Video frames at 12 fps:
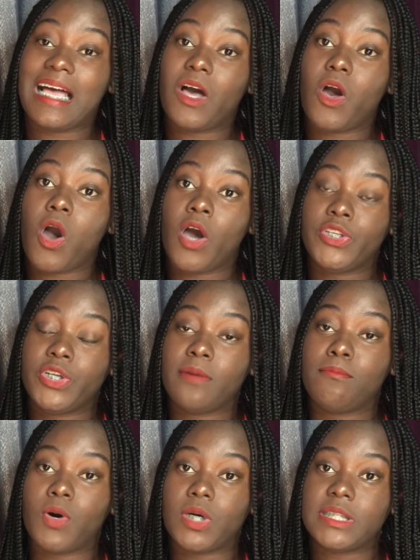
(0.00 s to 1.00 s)
on your
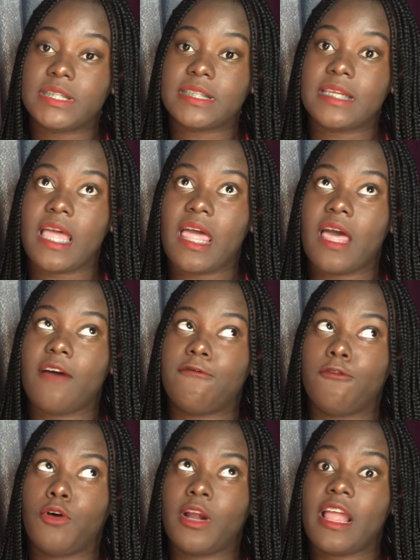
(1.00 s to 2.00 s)
butt
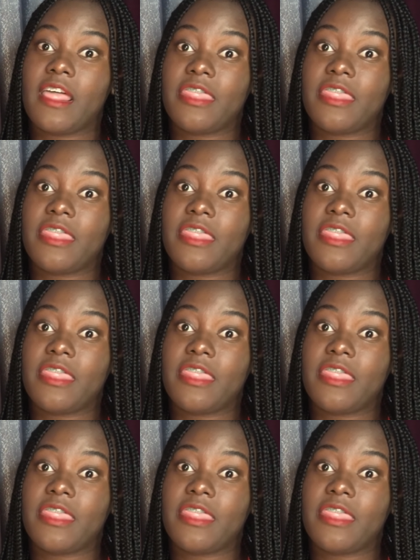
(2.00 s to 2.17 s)
for